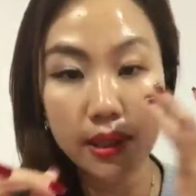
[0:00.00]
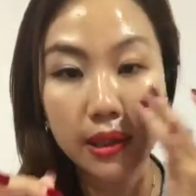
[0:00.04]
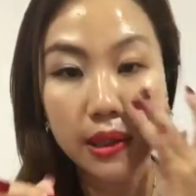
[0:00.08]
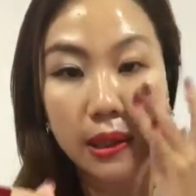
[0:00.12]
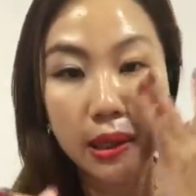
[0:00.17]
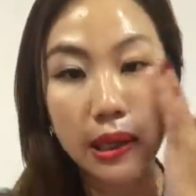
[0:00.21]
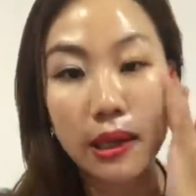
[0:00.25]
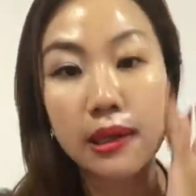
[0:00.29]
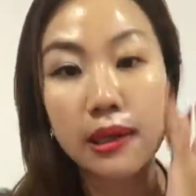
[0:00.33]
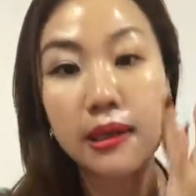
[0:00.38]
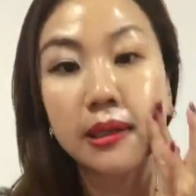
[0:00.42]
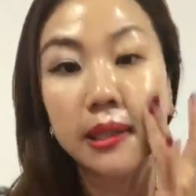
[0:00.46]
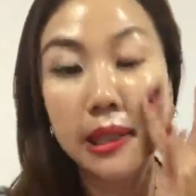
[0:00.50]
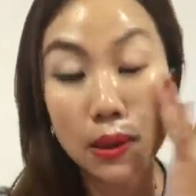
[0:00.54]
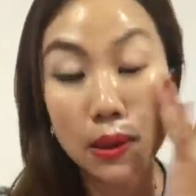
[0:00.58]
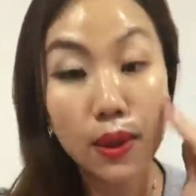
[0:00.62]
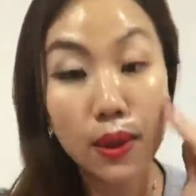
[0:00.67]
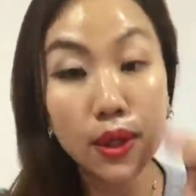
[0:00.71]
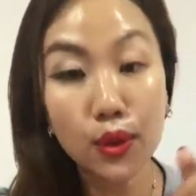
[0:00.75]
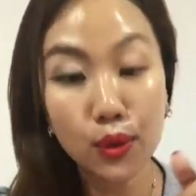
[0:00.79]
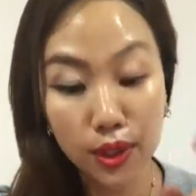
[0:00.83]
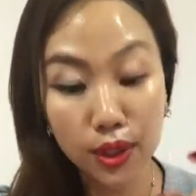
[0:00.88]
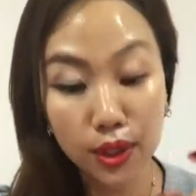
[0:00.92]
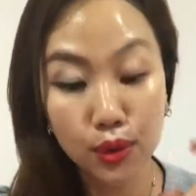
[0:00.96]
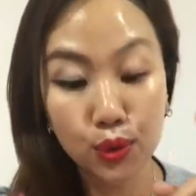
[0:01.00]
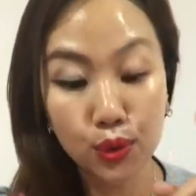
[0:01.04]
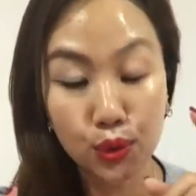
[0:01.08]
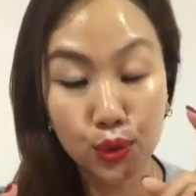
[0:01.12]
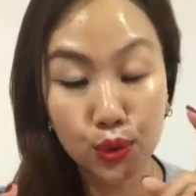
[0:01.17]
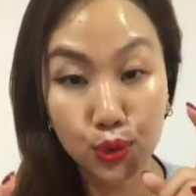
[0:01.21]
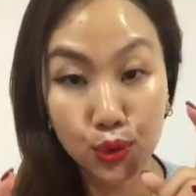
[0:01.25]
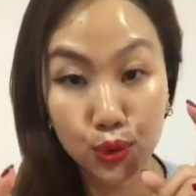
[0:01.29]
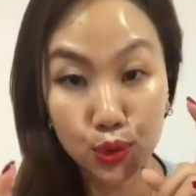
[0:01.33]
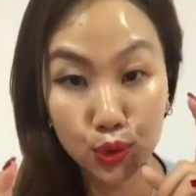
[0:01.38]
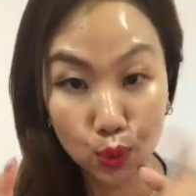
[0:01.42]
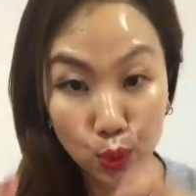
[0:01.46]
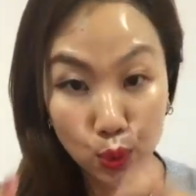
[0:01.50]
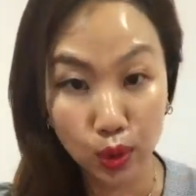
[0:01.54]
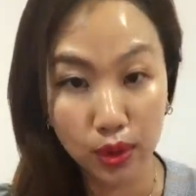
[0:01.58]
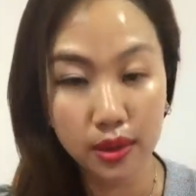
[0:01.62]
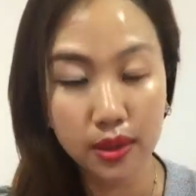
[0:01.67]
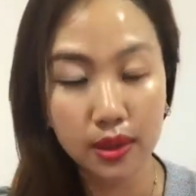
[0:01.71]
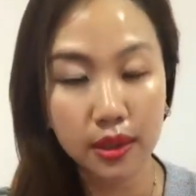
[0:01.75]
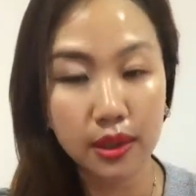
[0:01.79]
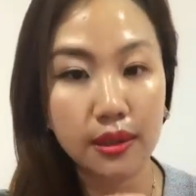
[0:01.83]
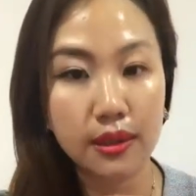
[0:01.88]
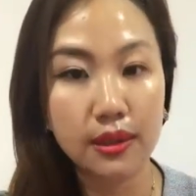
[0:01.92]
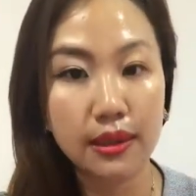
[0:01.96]
in color. That one you need to use
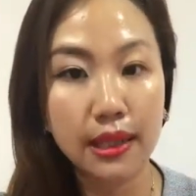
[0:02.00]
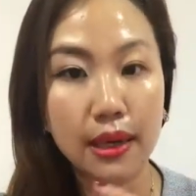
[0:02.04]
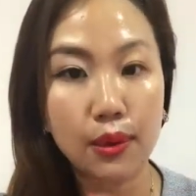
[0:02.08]
water.